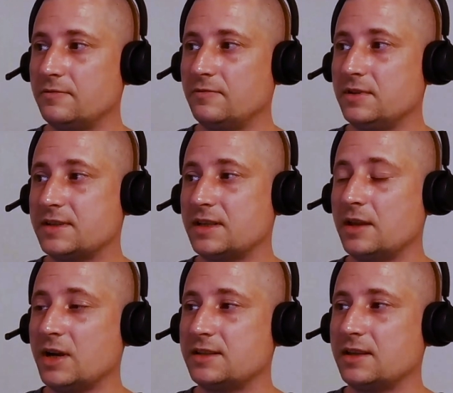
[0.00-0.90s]

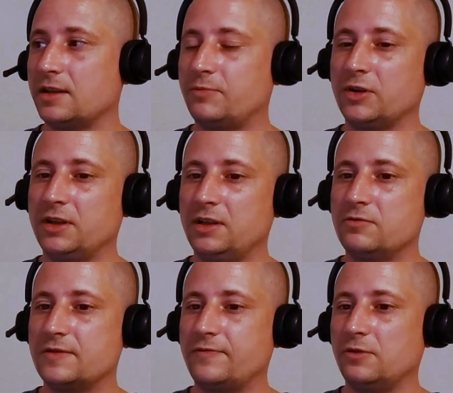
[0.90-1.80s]
same I said, pretty
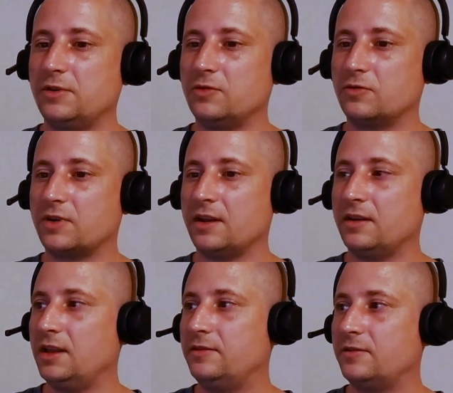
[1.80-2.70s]
useful. You can
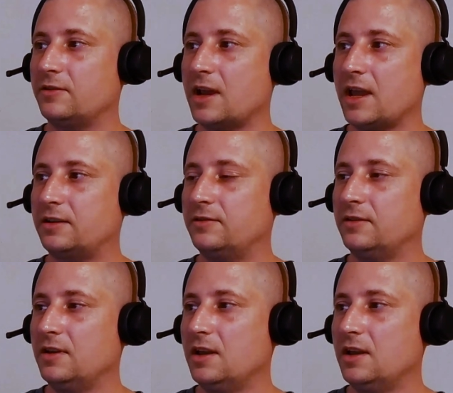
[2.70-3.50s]
interact